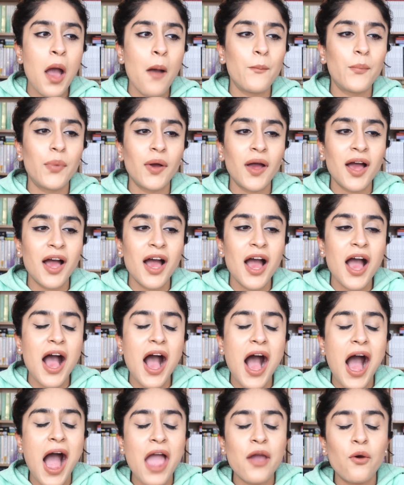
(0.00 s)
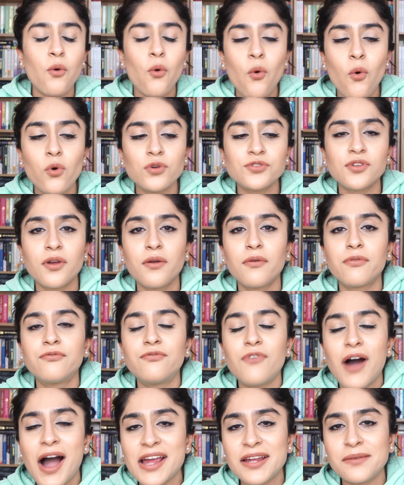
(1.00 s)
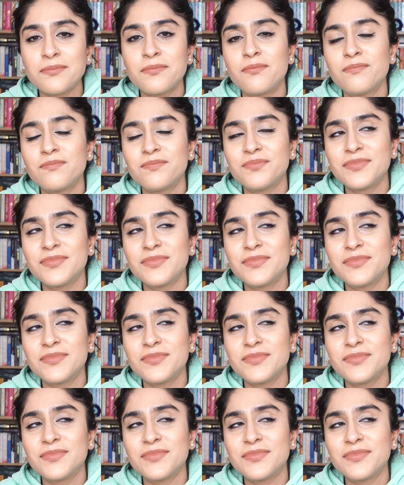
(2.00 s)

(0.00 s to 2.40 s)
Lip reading: But I also find